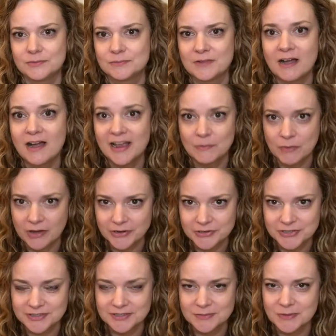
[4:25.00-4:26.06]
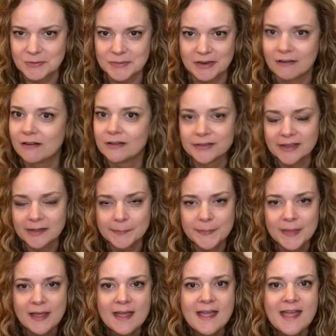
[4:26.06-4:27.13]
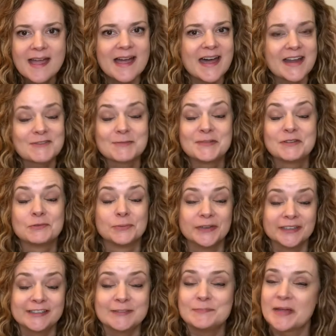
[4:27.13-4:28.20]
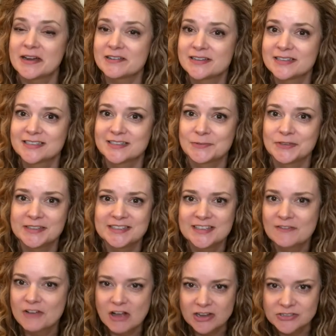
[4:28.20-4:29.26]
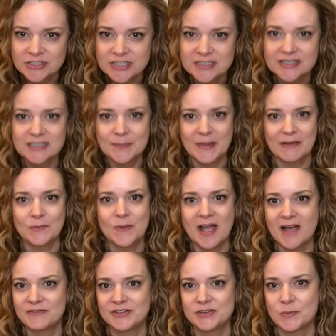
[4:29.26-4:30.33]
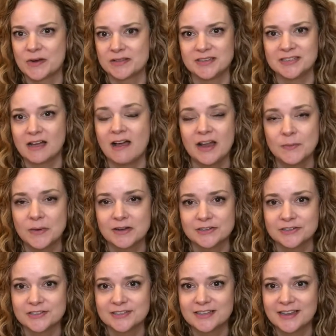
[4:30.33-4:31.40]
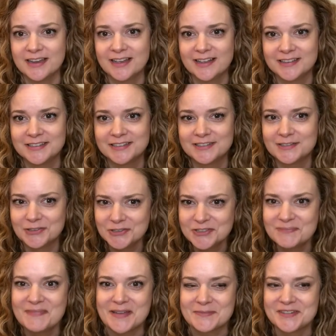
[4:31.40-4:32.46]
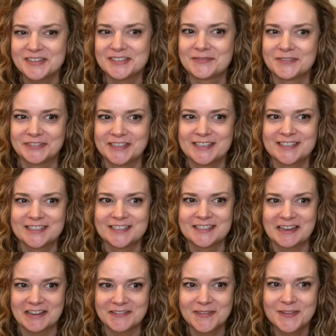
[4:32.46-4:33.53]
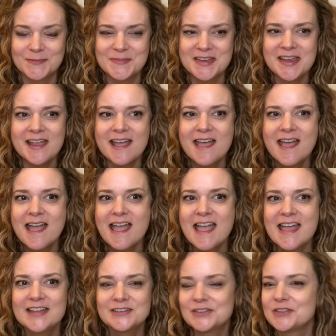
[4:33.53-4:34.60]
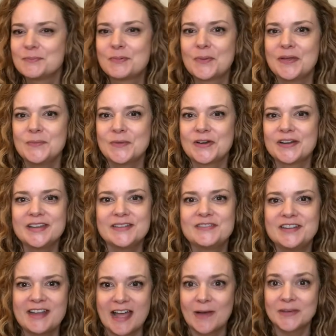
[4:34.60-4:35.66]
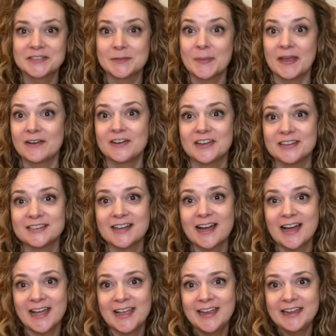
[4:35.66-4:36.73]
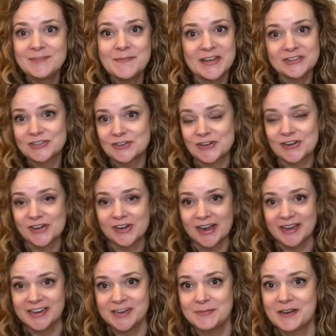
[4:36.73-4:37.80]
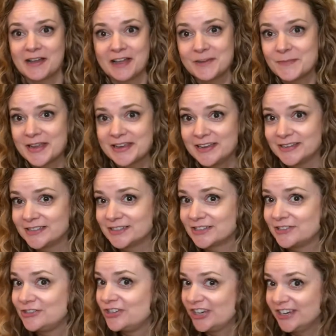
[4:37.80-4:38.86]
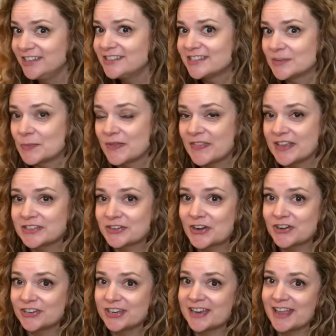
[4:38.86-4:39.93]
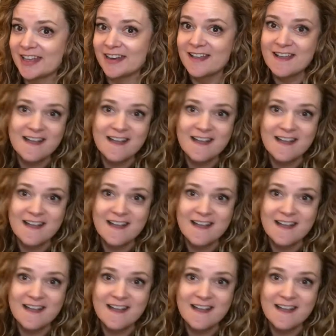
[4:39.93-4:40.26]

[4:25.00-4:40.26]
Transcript: high waters is what we call them. And I remember being really embarrassed and really self-conscious about having to wear these high waters. And those memories have really stuck with me to the point where even now as a parent, I make sure I keep an eye on my kids' jeans. And when they start to get